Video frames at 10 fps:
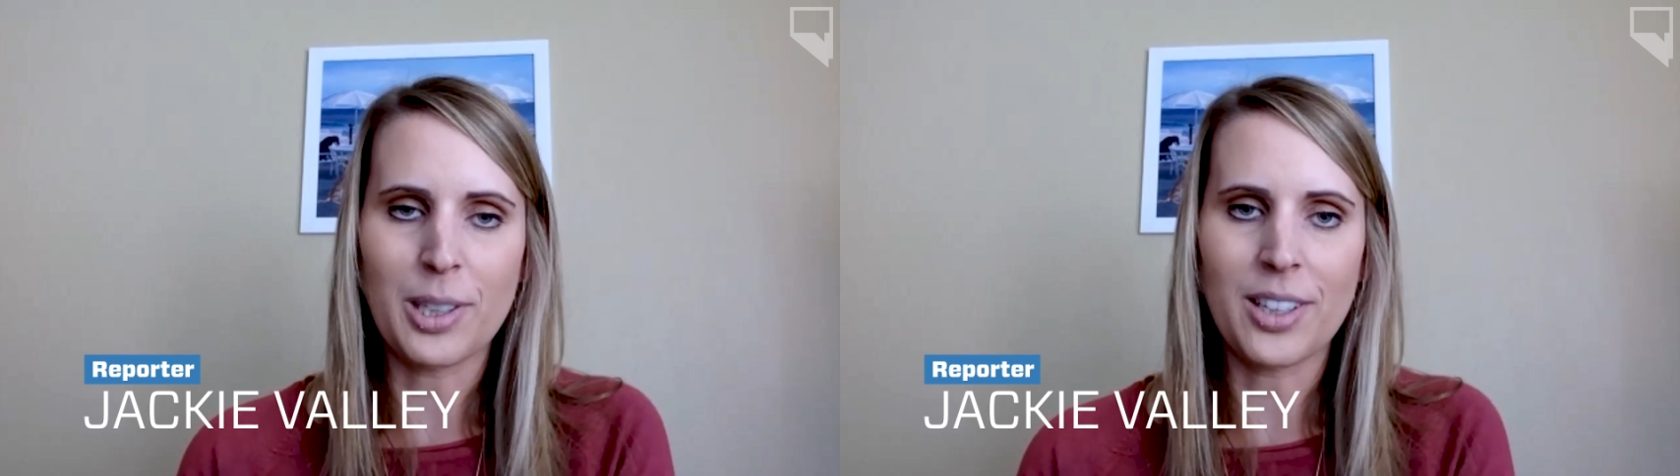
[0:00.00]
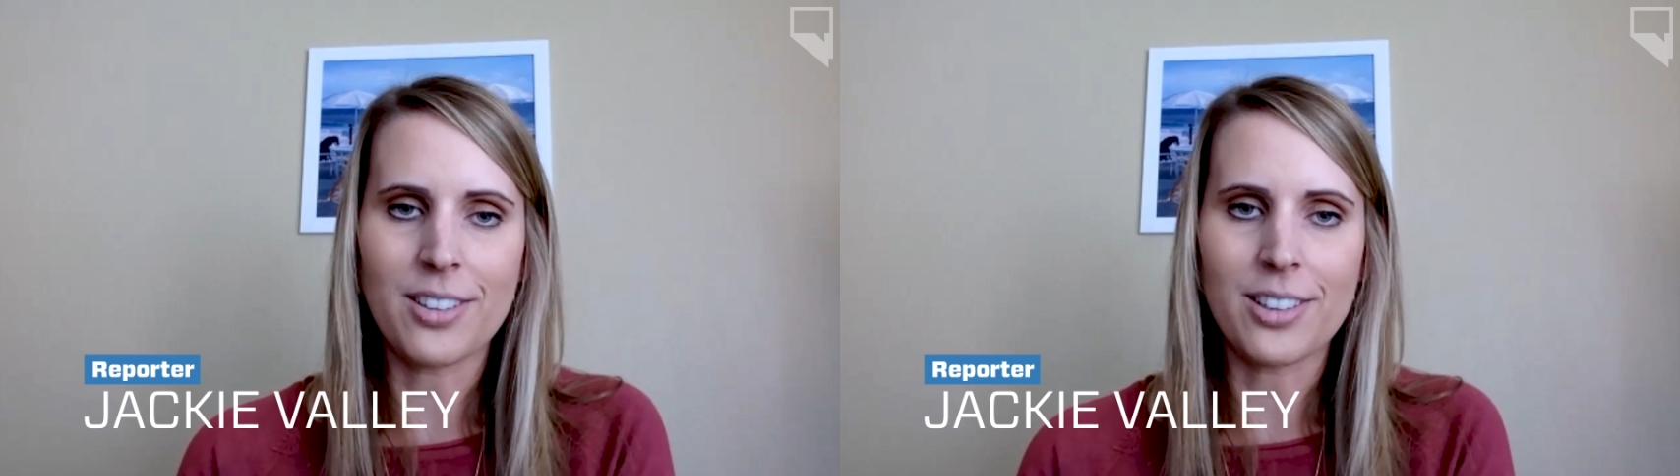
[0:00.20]

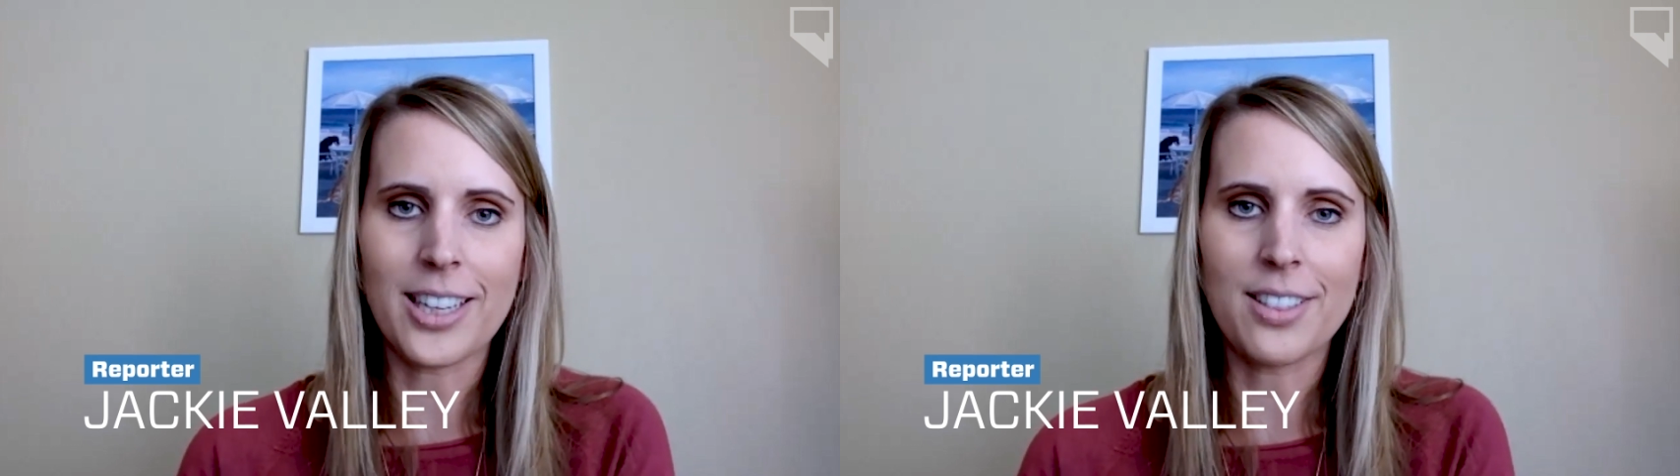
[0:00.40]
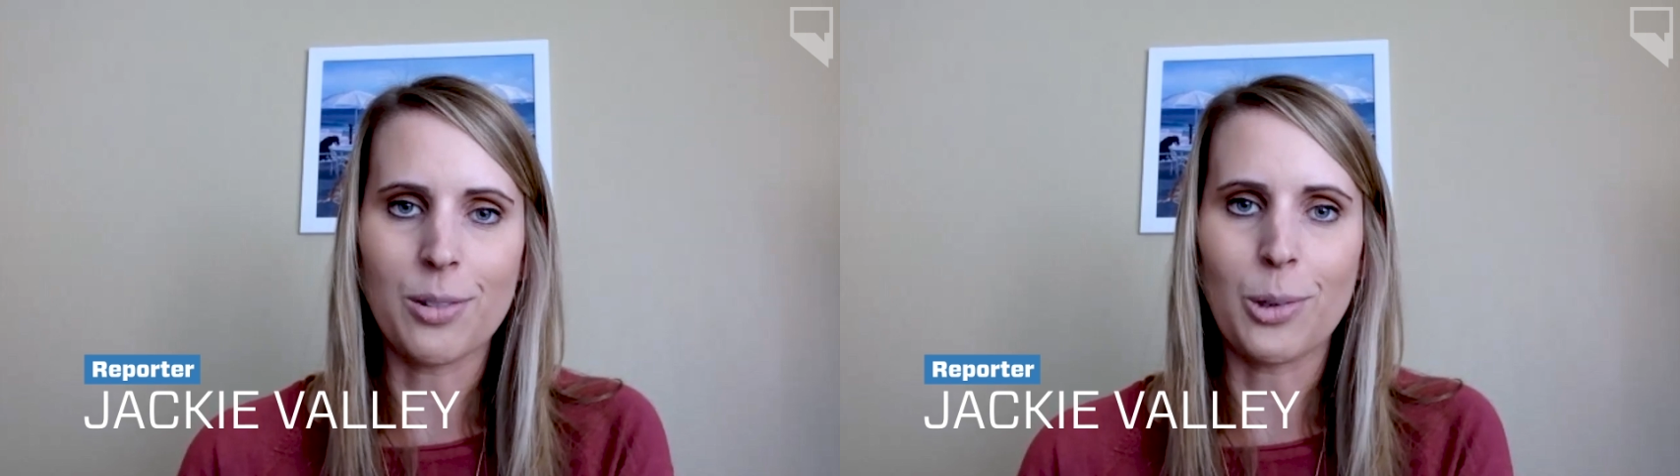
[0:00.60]

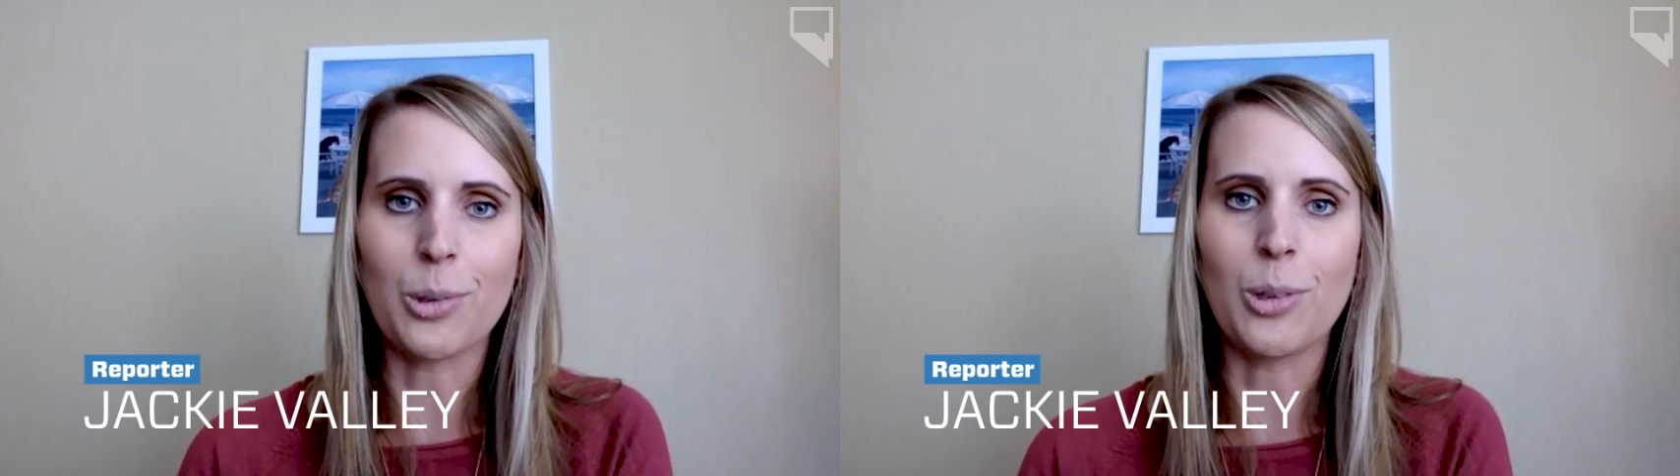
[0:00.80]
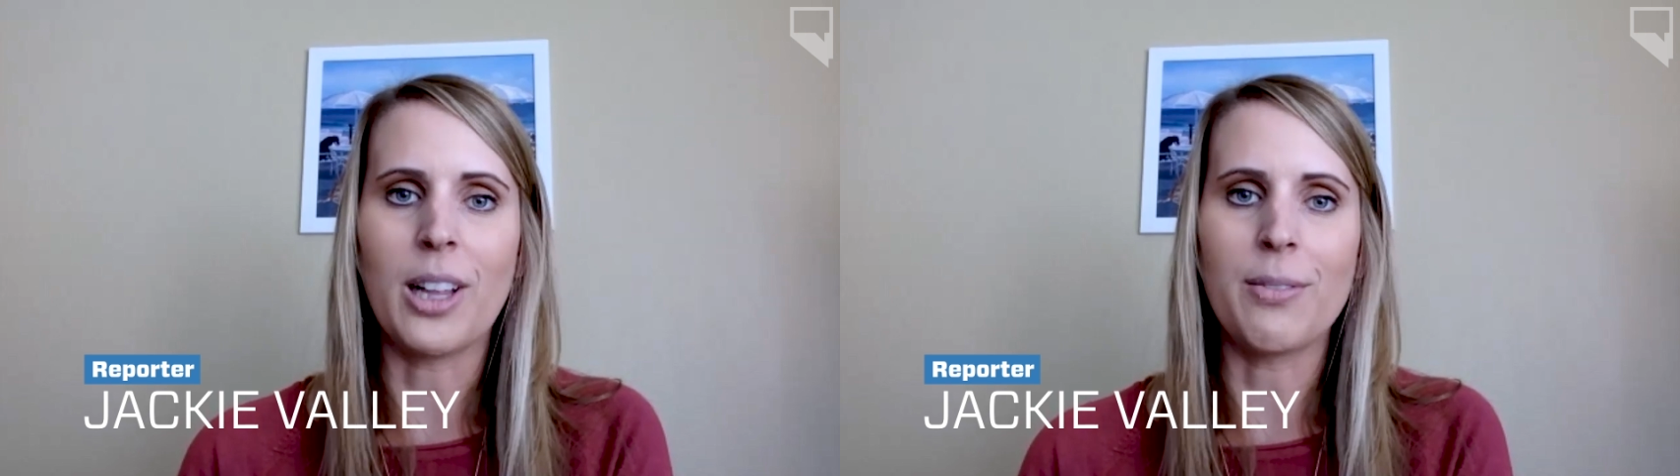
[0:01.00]
particularly at the
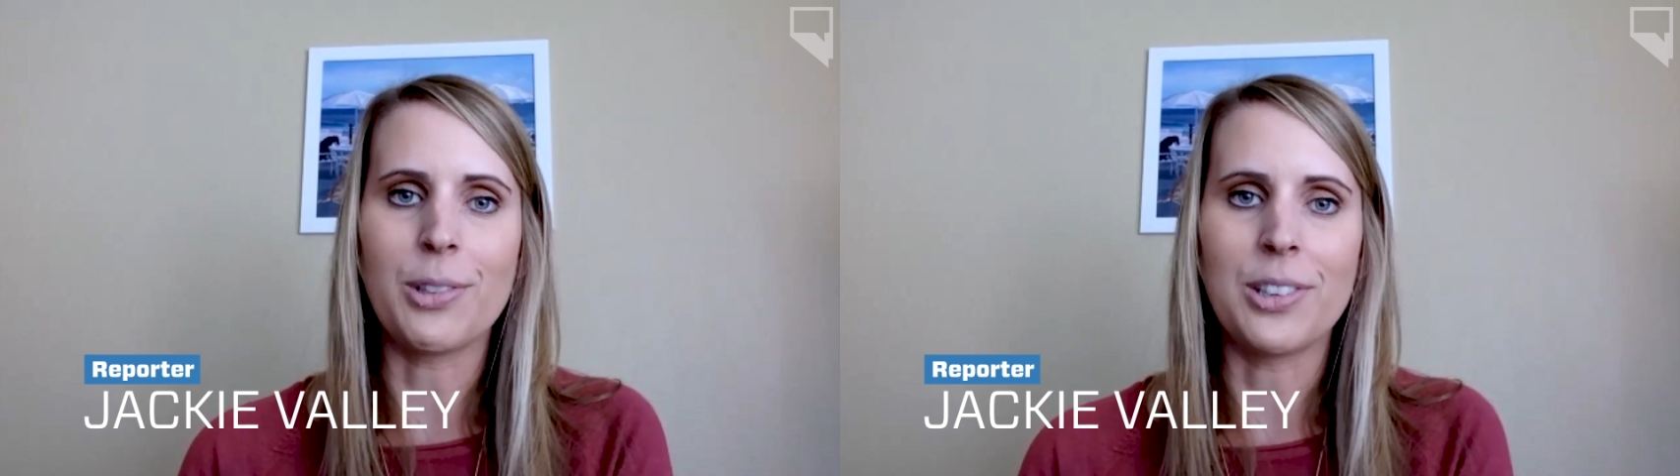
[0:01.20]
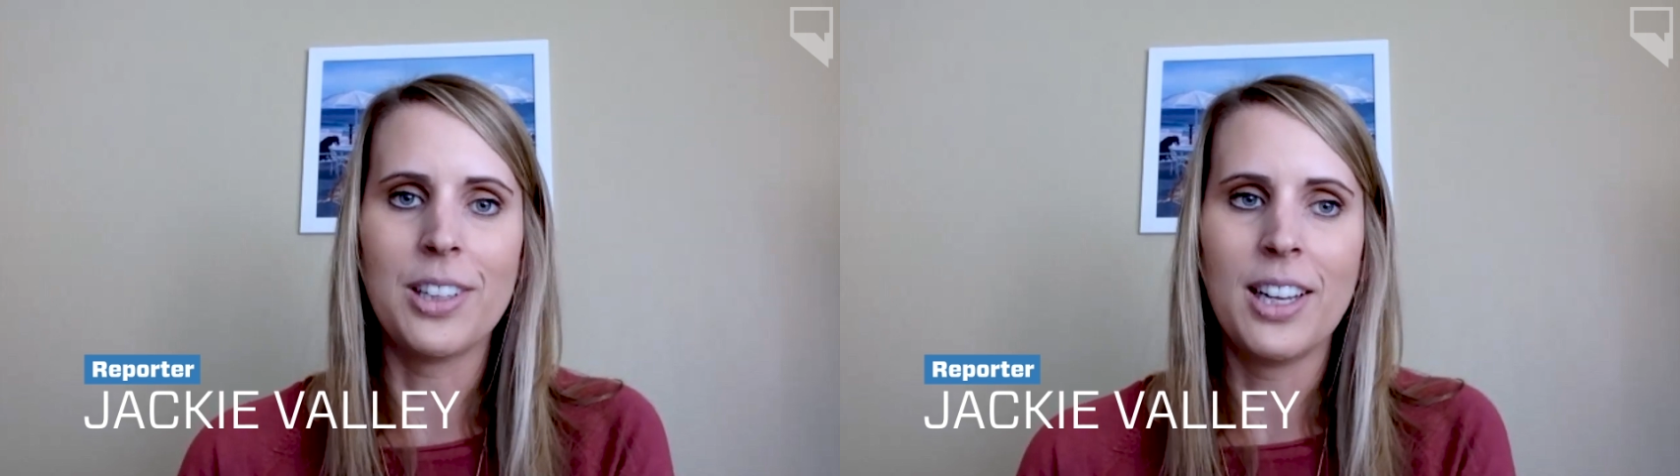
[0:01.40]
local level